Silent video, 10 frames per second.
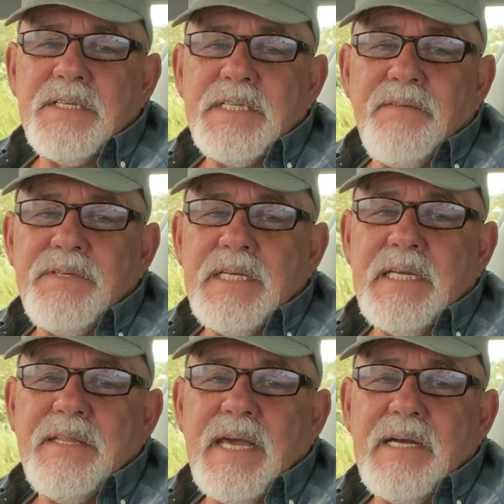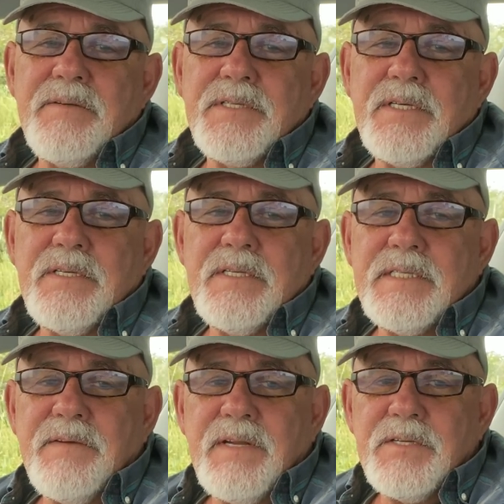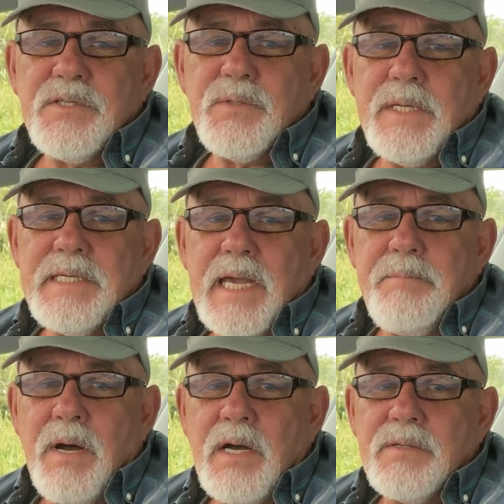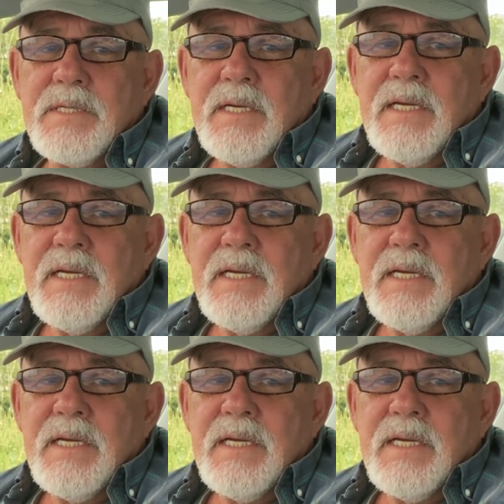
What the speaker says: 17,728 miles,